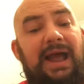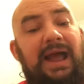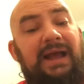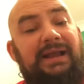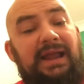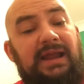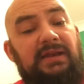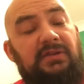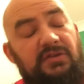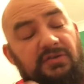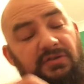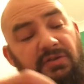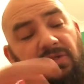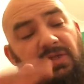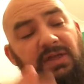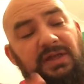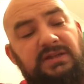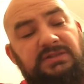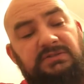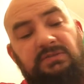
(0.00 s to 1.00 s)
Again, the other
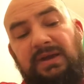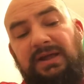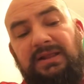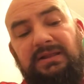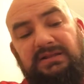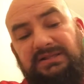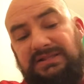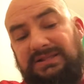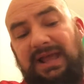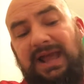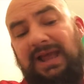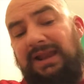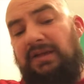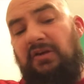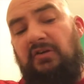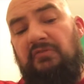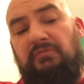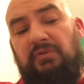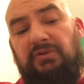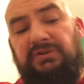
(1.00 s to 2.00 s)
thing as well,
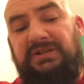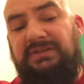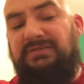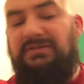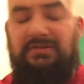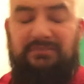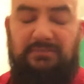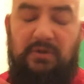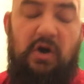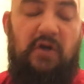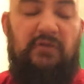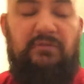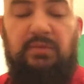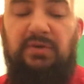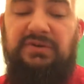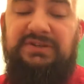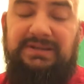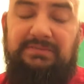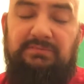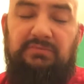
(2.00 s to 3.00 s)
slightly off-putting, not
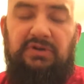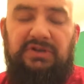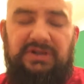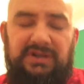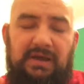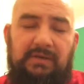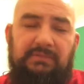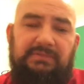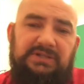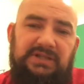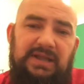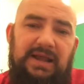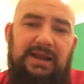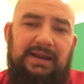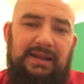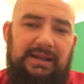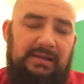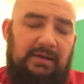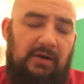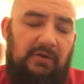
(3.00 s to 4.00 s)
off-putting, but, you know,
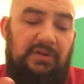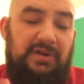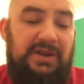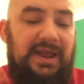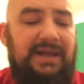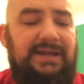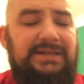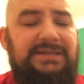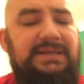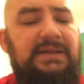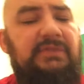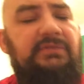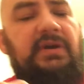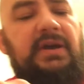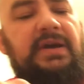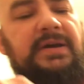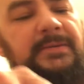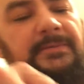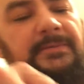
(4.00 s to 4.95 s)
slightly on the negative,